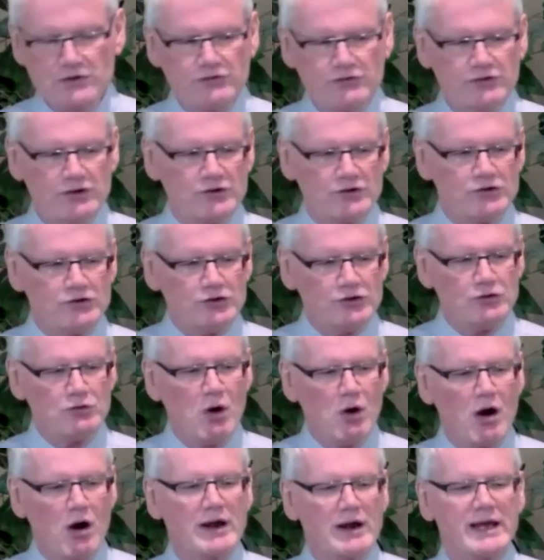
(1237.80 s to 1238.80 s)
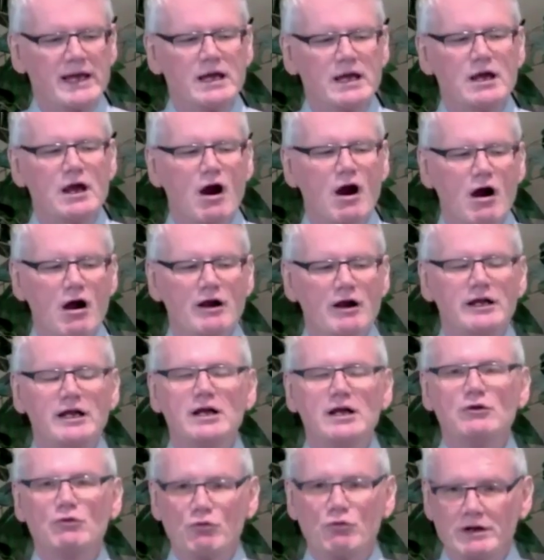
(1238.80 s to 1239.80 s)
since you are a
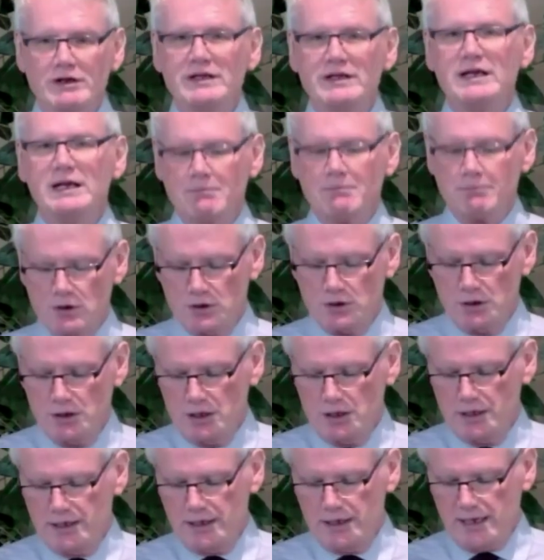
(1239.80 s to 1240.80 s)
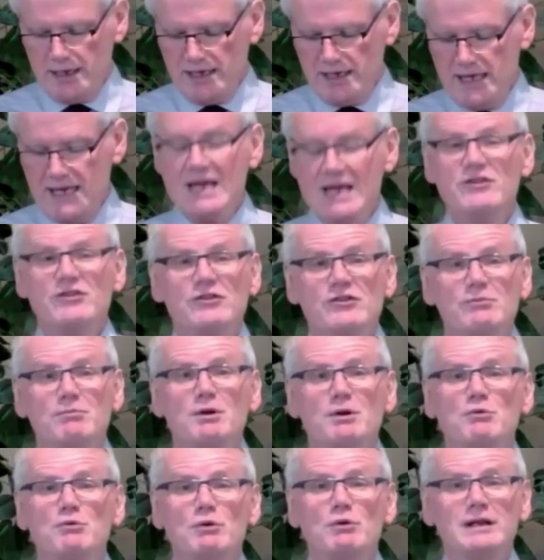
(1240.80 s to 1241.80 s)
guardian redeemer, a
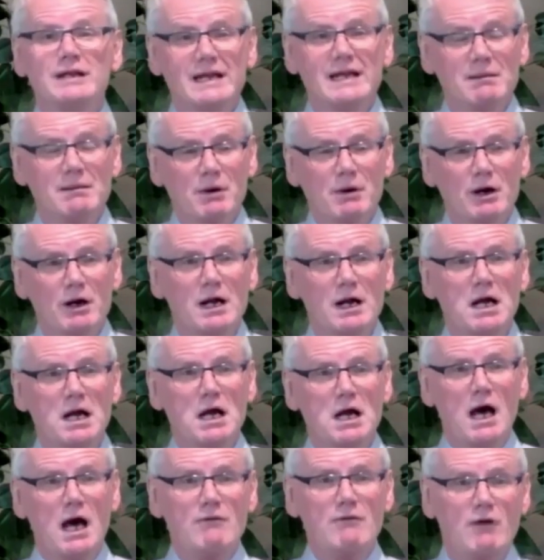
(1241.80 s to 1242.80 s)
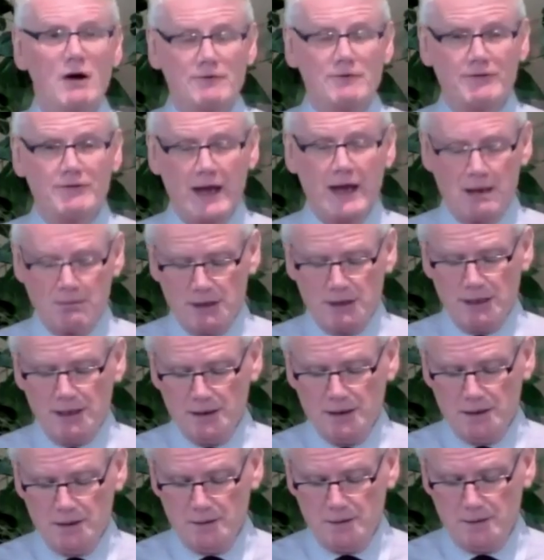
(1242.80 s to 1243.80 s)
kinsman redeemer of our family.